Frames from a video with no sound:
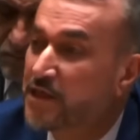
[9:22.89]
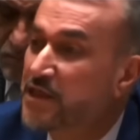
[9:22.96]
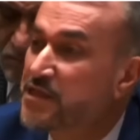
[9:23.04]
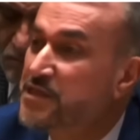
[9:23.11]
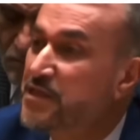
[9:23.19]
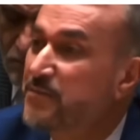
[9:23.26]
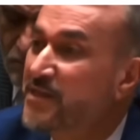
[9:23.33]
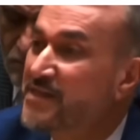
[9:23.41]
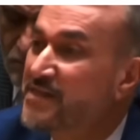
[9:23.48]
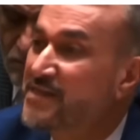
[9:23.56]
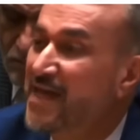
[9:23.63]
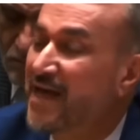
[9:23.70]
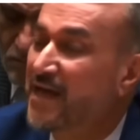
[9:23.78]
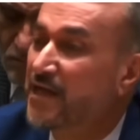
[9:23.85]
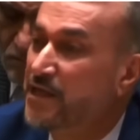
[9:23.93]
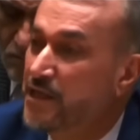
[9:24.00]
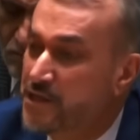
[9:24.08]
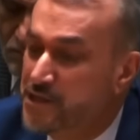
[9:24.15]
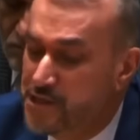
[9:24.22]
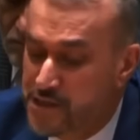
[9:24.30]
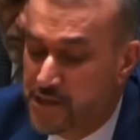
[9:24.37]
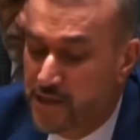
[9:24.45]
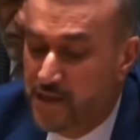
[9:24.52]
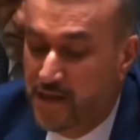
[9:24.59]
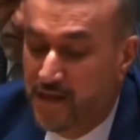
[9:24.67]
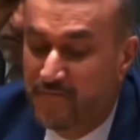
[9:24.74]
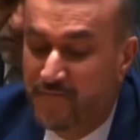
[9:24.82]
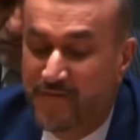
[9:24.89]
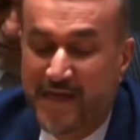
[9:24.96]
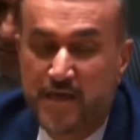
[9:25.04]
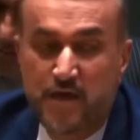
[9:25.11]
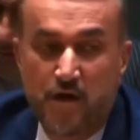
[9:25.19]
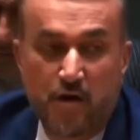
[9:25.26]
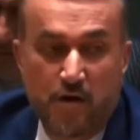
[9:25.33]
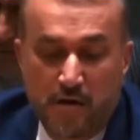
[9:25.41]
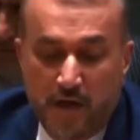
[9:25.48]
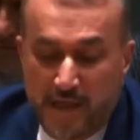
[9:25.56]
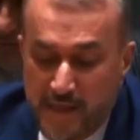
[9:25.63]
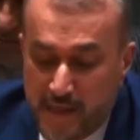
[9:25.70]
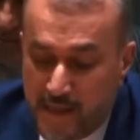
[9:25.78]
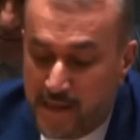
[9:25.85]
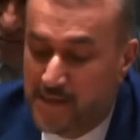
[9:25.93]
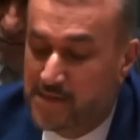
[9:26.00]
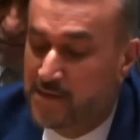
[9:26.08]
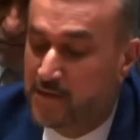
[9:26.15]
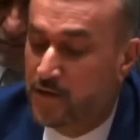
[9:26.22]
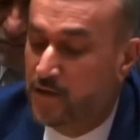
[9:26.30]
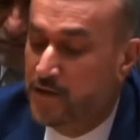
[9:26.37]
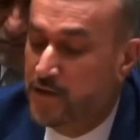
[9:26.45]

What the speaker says: The Security Council must compel